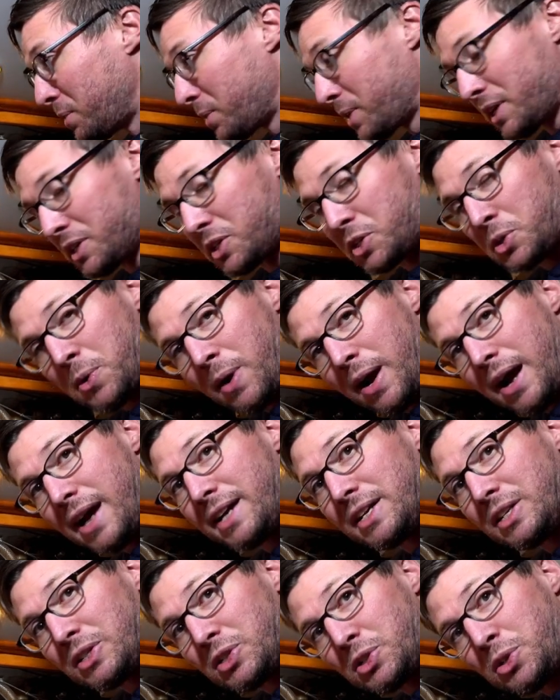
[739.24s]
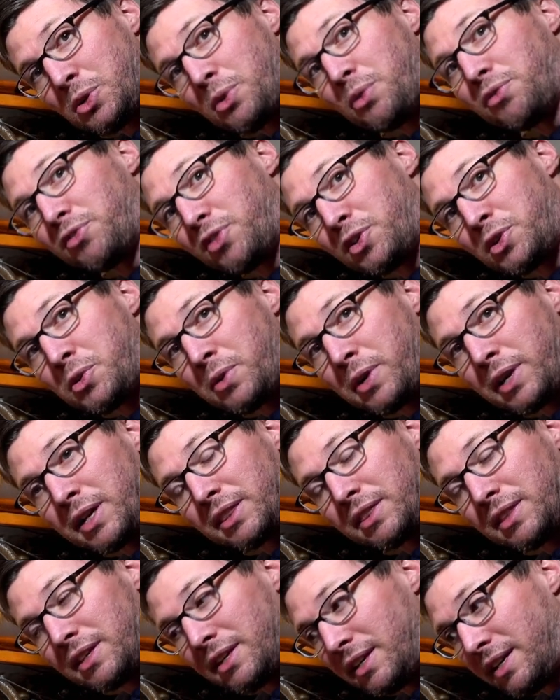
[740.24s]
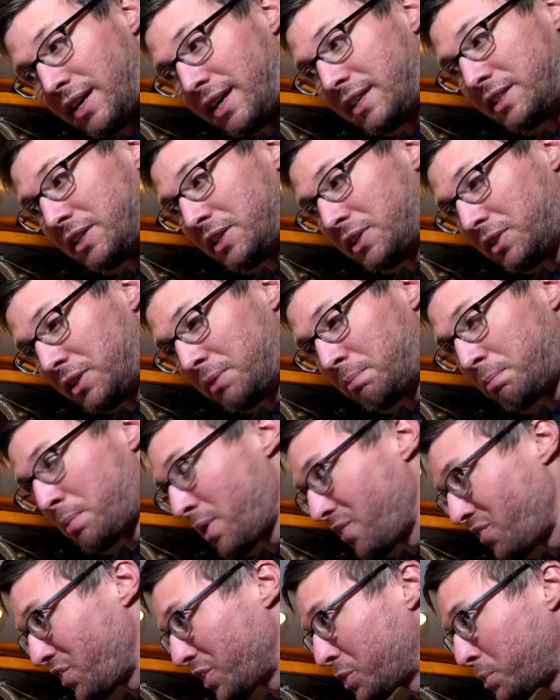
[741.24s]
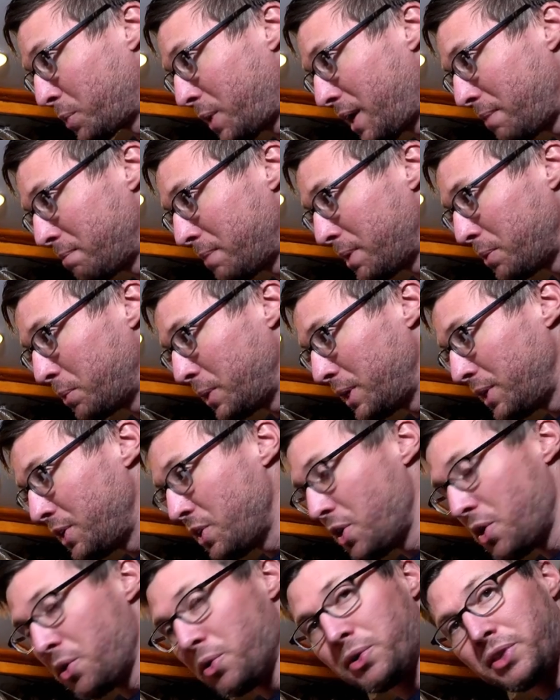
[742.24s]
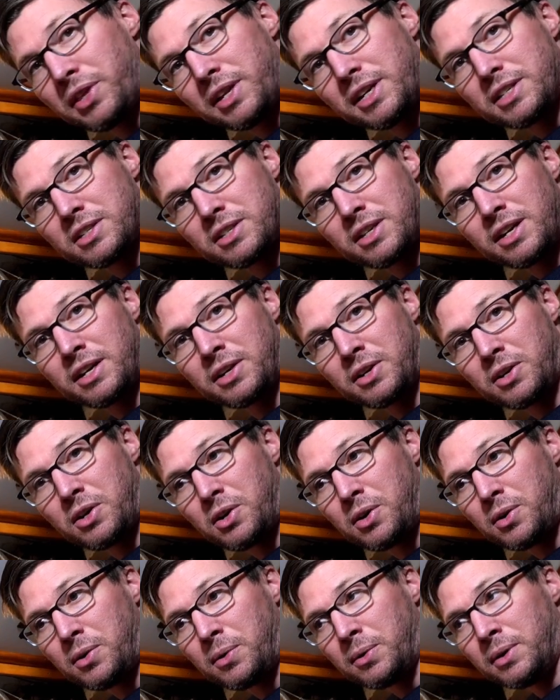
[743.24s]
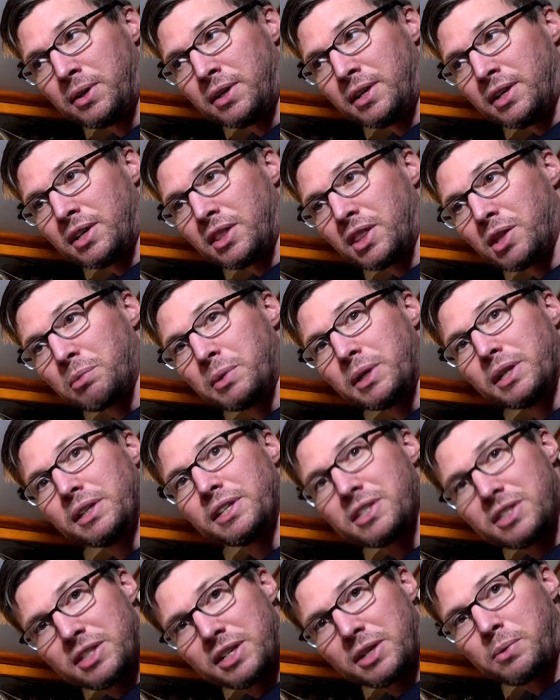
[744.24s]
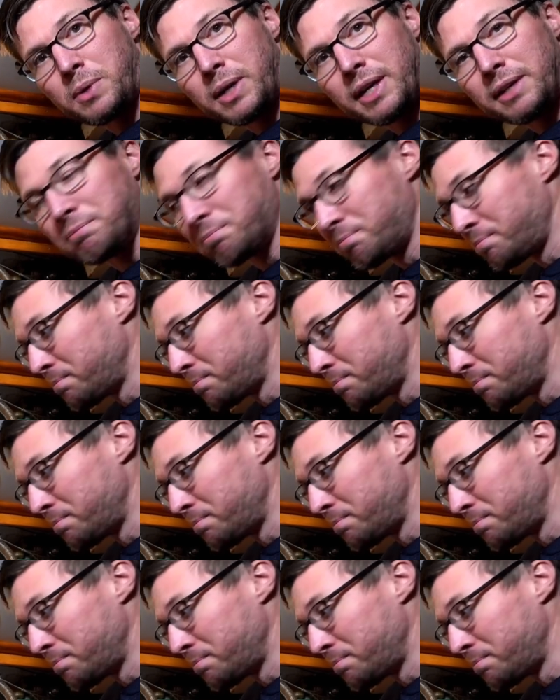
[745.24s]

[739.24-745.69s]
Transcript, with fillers: We're going to try and shoot for doing it the ideal and perfect way, but we know that it's going to go the realistic way.